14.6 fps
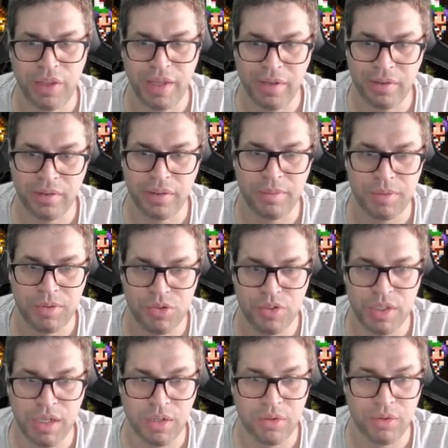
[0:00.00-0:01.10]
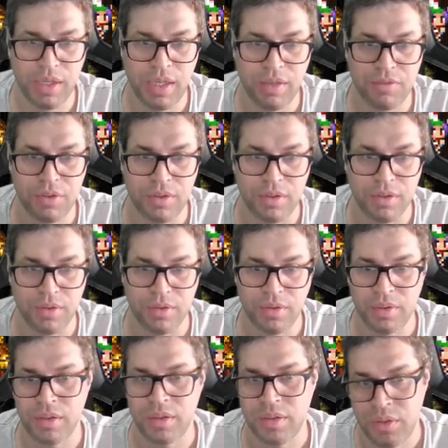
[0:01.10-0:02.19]
higher damage. I don't have it here.
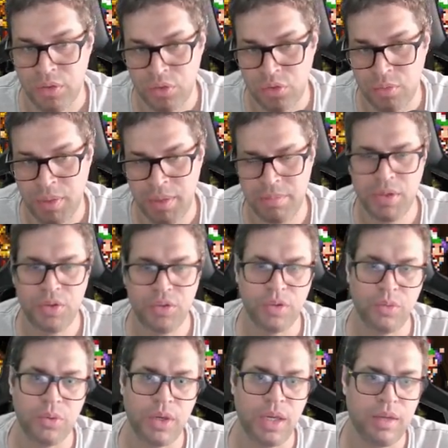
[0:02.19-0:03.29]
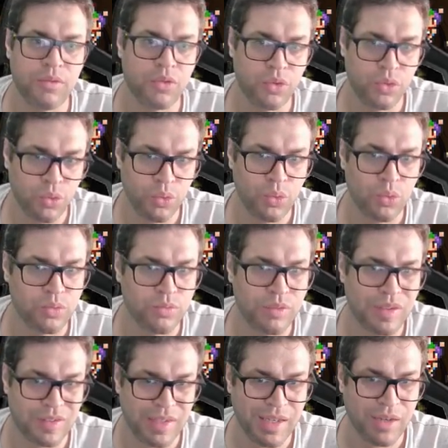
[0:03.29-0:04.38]
So my Mirza will have to
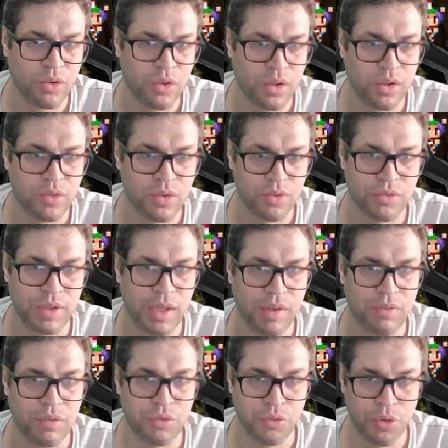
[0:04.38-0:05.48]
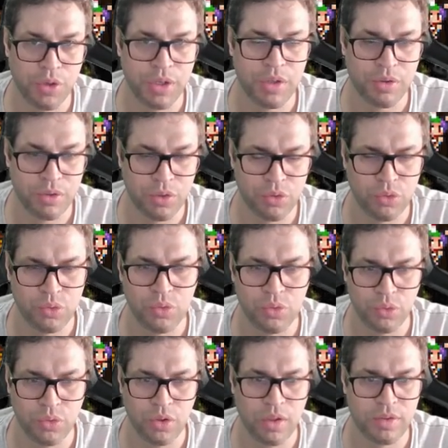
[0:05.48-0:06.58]
cycle lots of left fork in order to
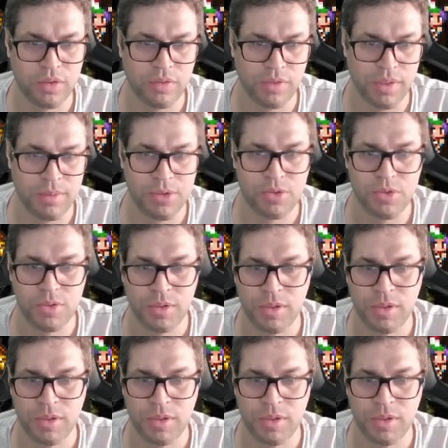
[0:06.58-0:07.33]
do lots of damage.